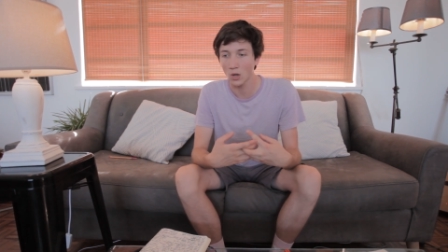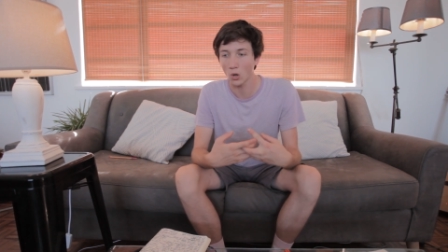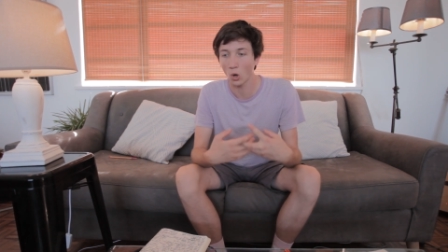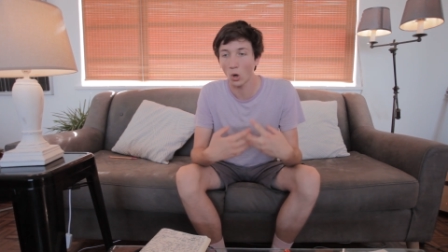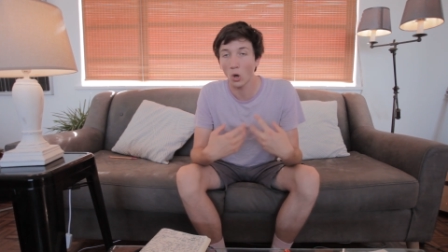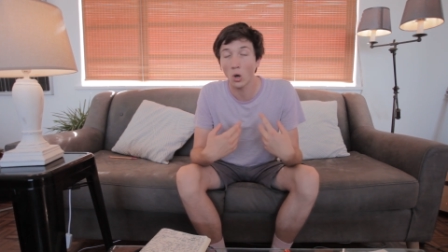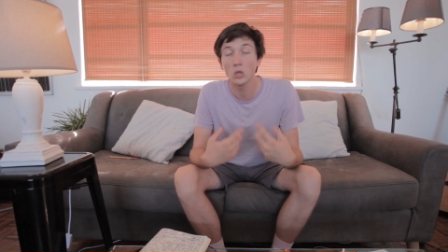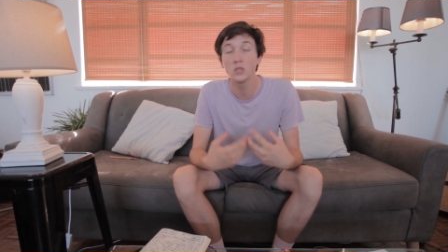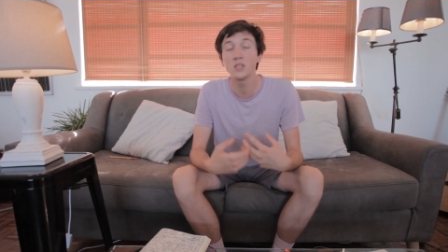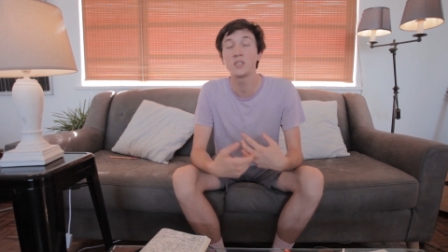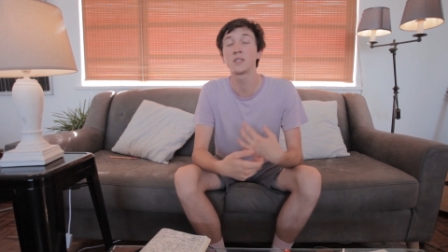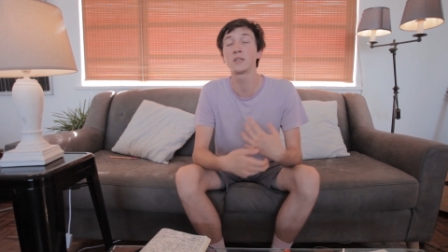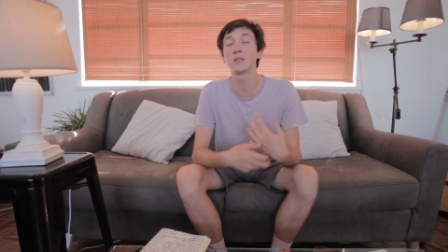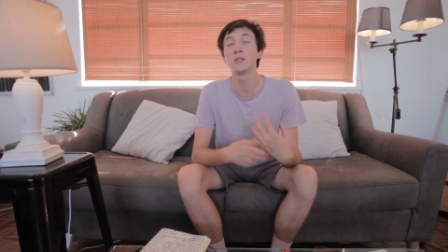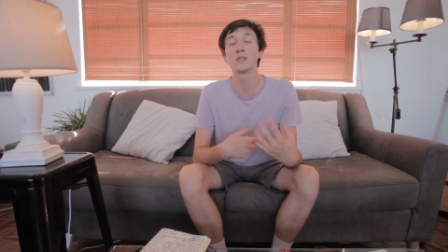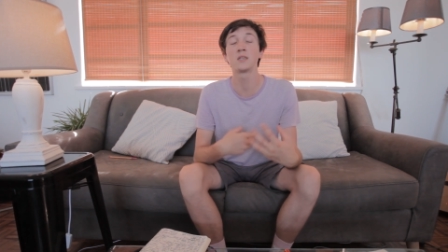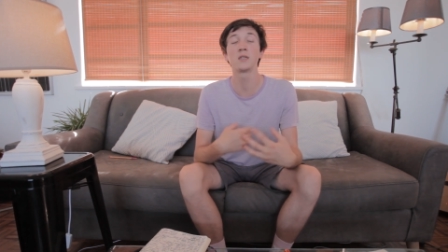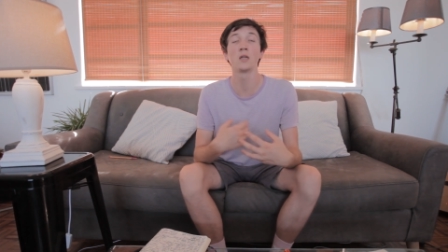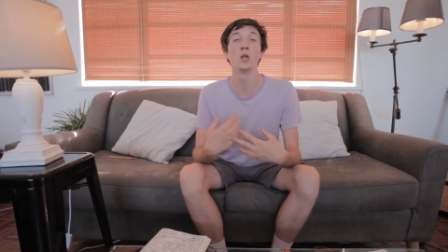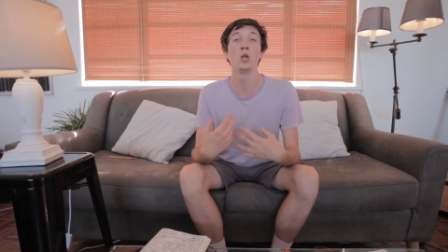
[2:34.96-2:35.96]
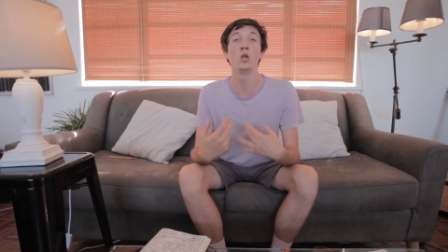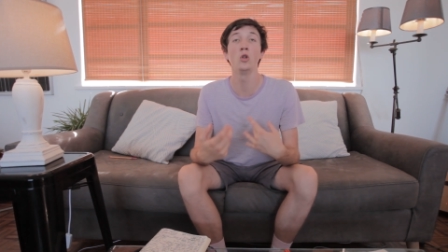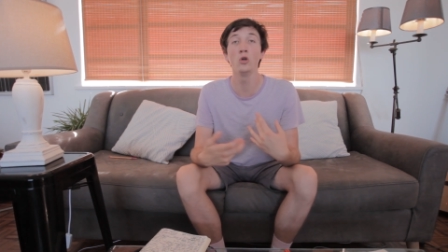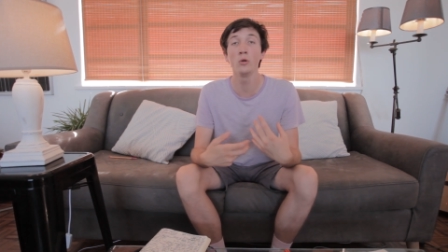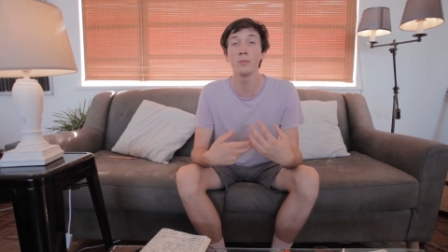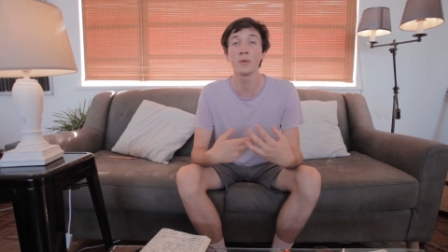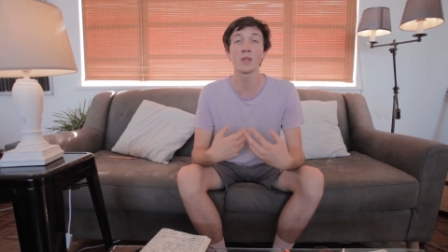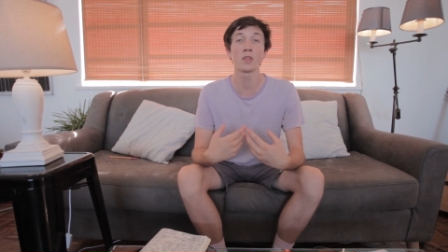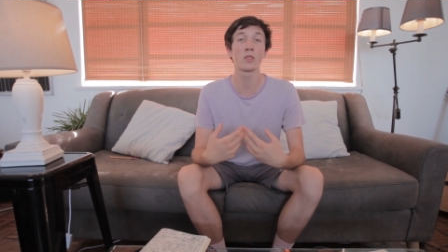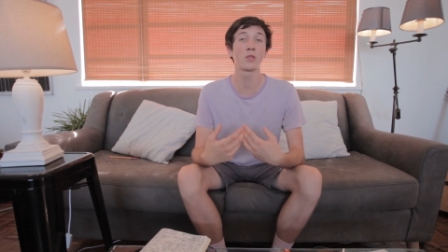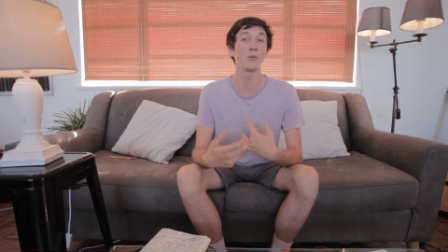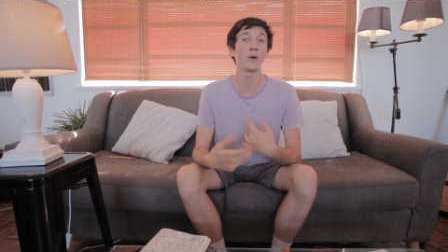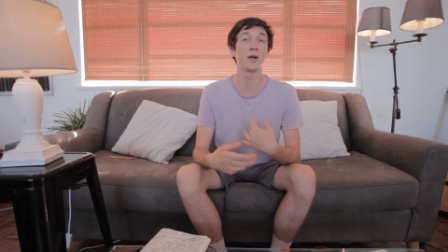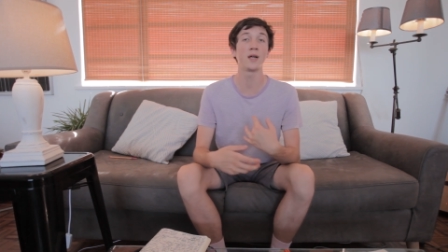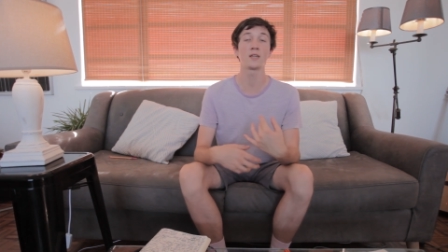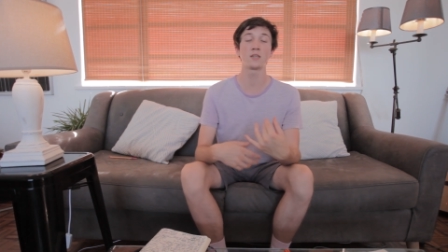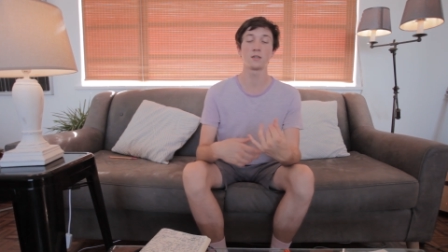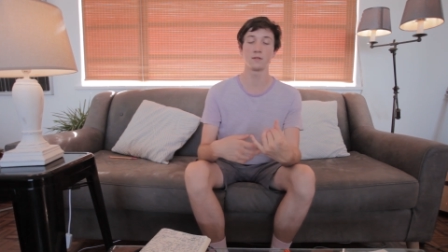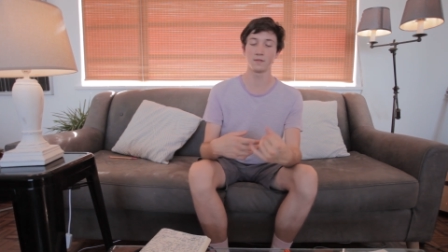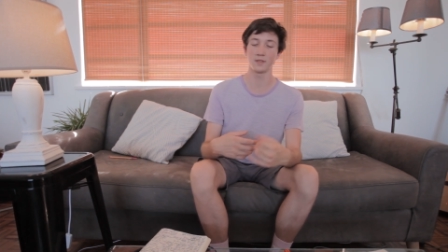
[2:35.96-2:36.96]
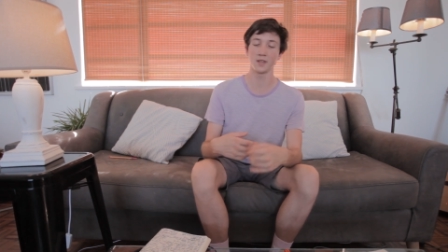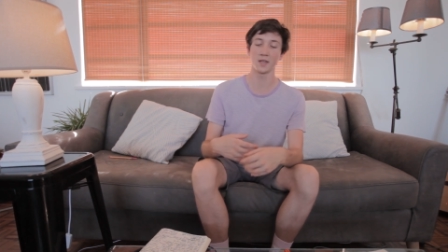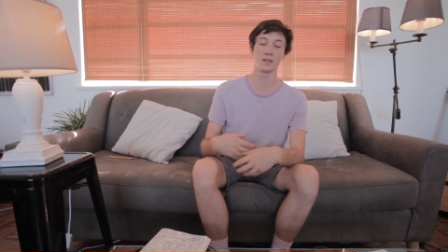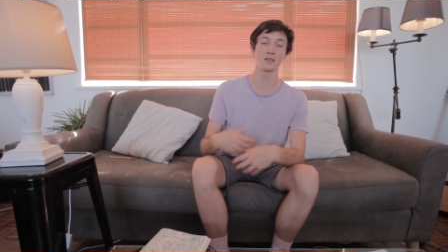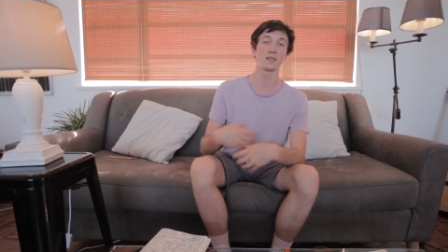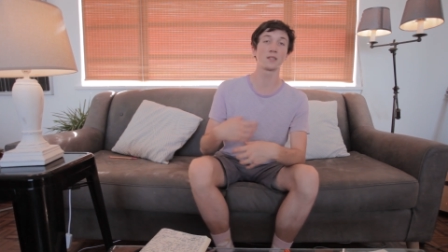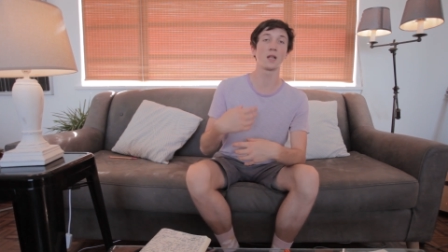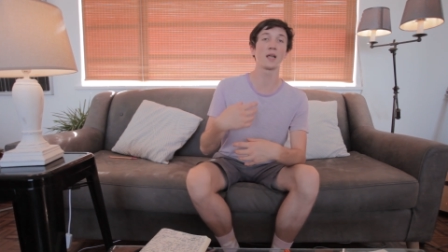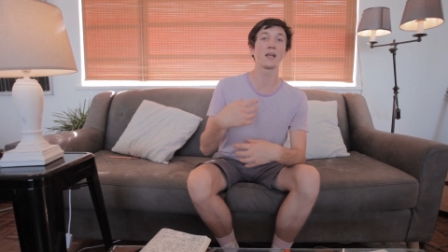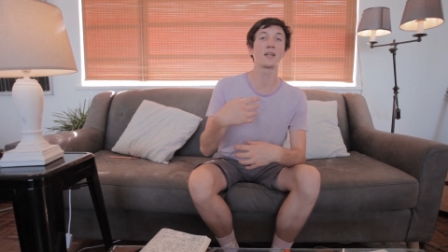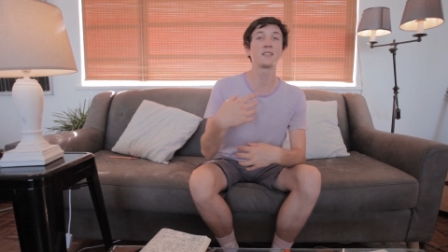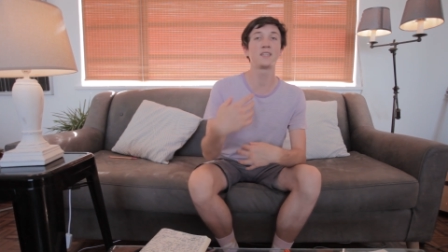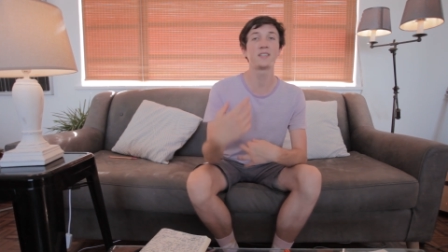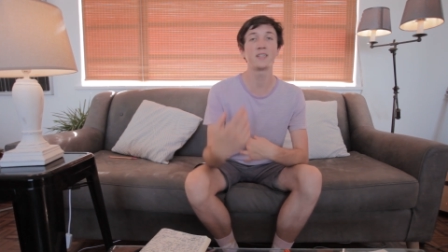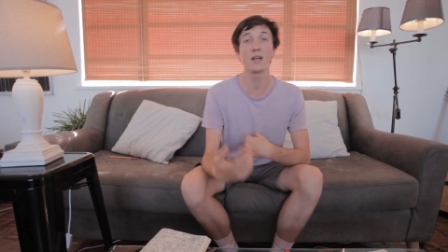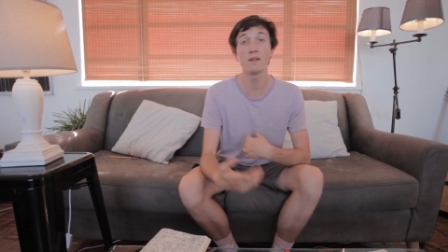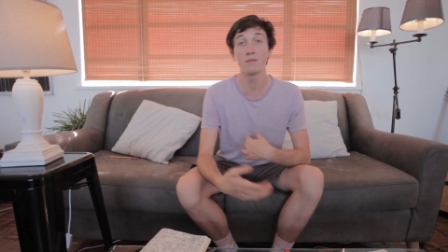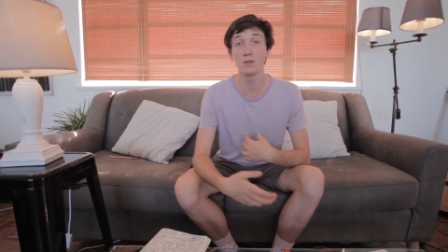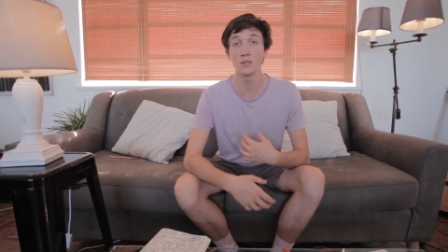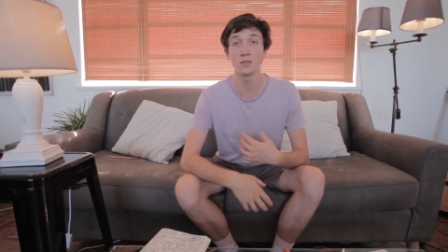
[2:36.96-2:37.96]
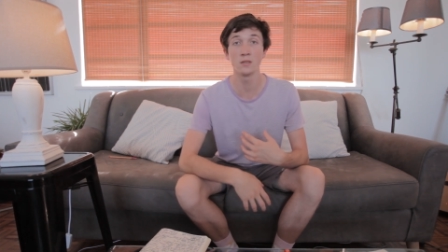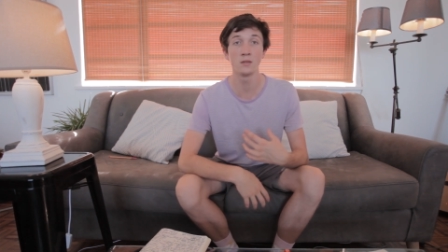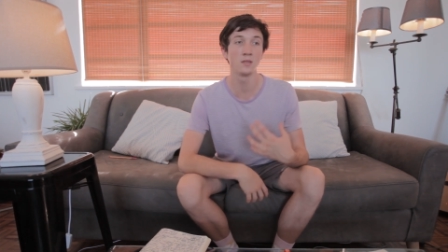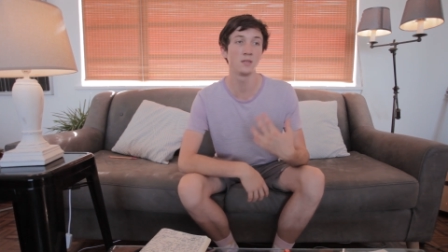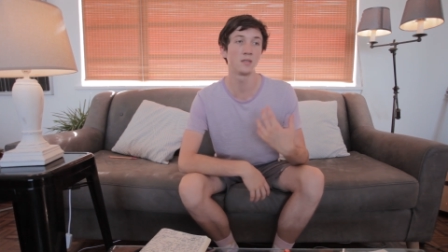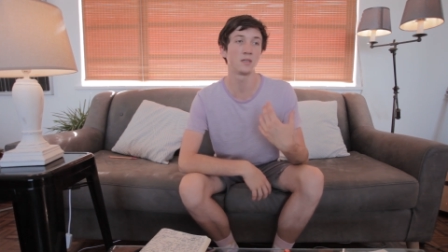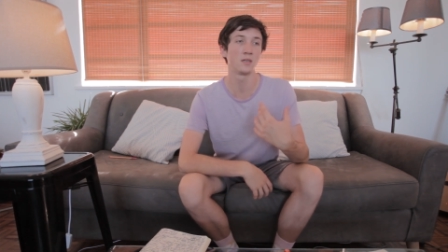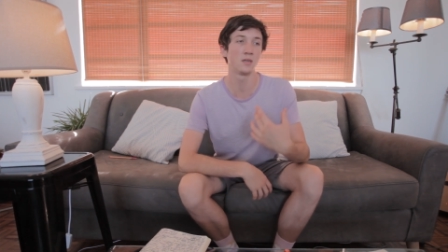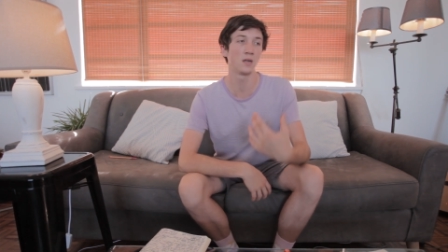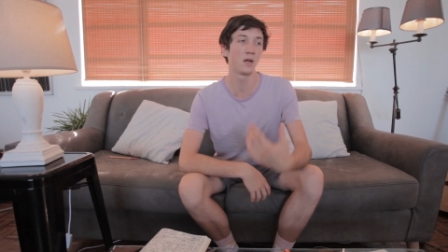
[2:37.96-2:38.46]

constant and looming threat of things like 7s,